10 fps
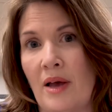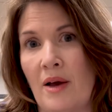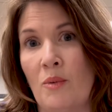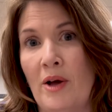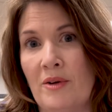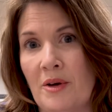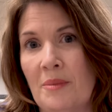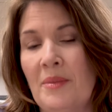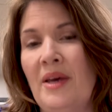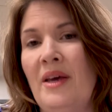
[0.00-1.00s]

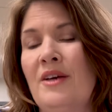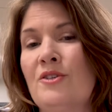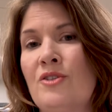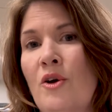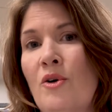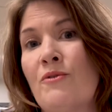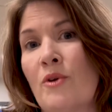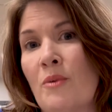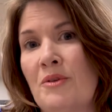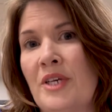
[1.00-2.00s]
welcome, so
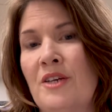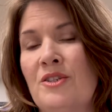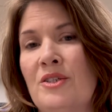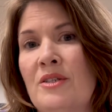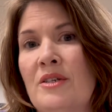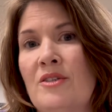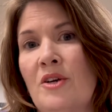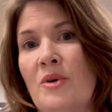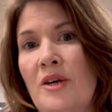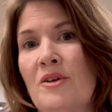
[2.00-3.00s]
for rotations. And
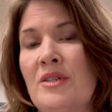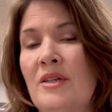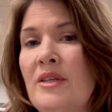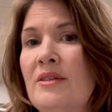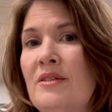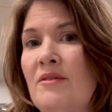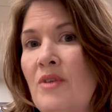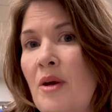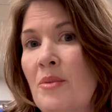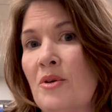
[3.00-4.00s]
so here is a list of
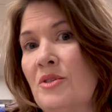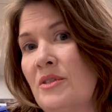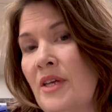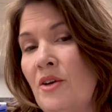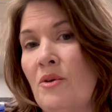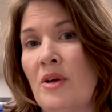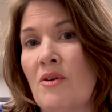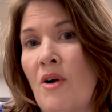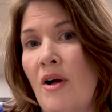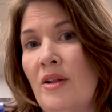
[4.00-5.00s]
numbers that you can
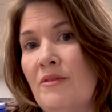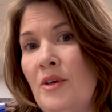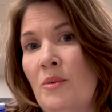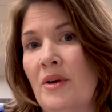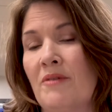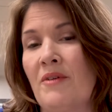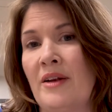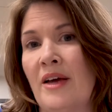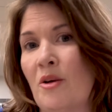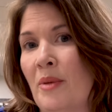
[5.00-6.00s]
call if you want to
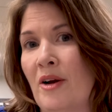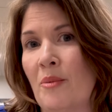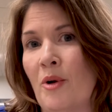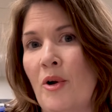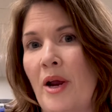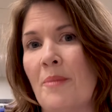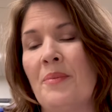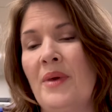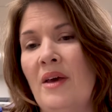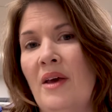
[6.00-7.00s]
find out about our program.
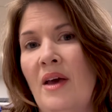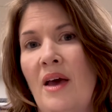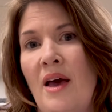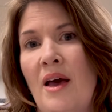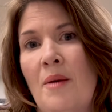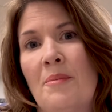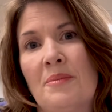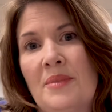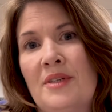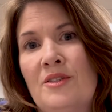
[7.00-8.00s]

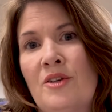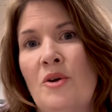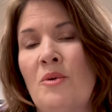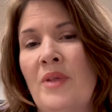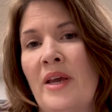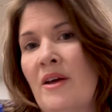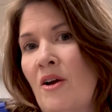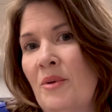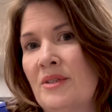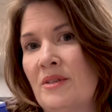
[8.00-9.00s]
And so they can
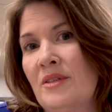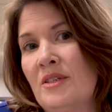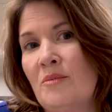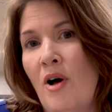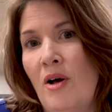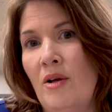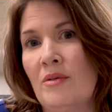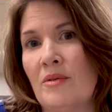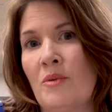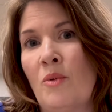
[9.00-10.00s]
always, it's a
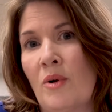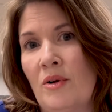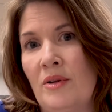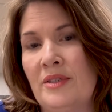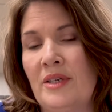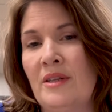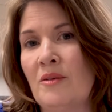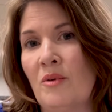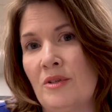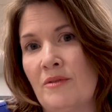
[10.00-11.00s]
small world in the world of